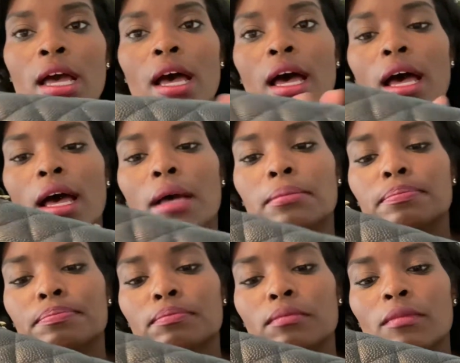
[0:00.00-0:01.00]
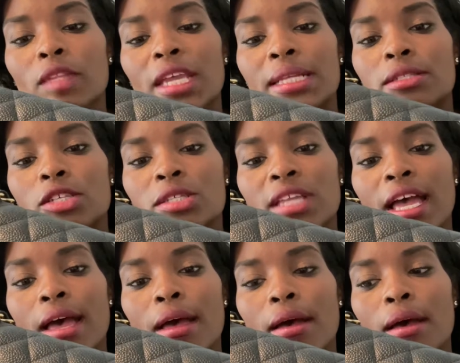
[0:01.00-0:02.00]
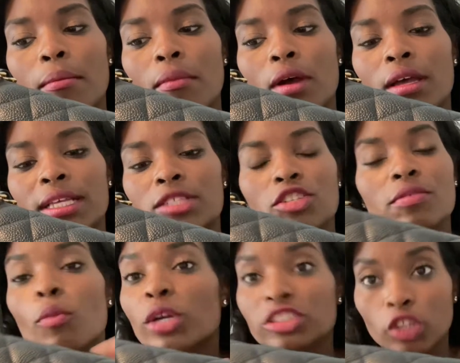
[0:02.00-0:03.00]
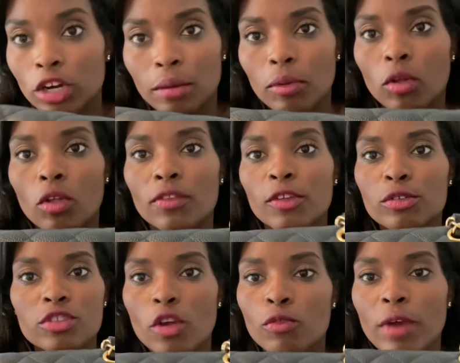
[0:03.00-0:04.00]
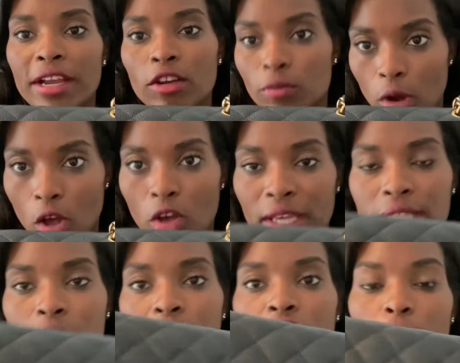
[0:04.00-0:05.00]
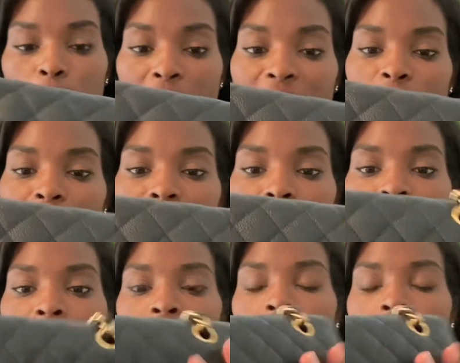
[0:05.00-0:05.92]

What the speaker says: It's just more durable. There's no right or wrong. It's just your preference.